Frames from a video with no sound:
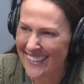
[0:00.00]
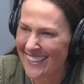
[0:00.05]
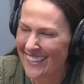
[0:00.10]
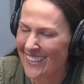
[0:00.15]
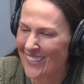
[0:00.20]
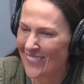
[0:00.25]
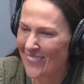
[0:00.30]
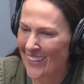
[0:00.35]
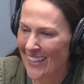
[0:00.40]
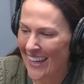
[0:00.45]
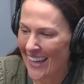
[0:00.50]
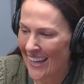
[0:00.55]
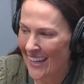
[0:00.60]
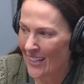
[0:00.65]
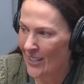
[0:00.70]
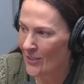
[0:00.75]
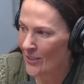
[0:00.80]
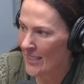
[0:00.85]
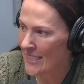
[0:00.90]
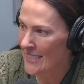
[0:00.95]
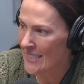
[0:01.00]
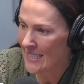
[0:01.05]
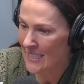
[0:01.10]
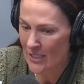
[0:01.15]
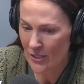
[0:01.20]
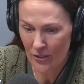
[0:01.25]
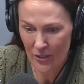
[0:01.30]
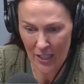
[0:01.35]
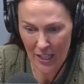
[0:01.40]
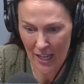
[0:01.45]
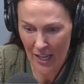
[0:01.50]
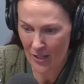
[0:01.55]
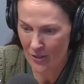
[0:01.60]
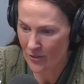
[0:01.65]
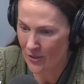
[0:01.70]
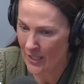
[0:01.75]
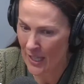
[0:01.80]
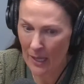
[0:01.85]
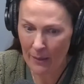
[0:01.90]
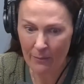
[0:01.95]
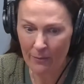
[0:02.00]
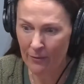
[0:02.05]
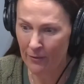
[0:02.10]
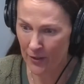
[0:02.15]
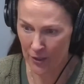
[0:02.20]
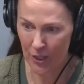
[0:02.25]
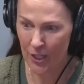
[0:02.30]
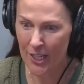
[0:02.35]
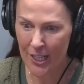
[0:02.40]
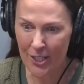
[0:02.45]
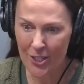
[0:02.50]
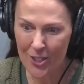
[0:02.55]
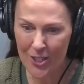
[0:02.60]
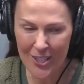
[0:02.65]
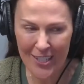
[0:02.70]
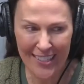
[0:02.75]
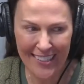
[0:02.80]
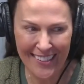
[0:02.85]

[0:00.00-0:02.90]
We had a great deal. The house came furnished.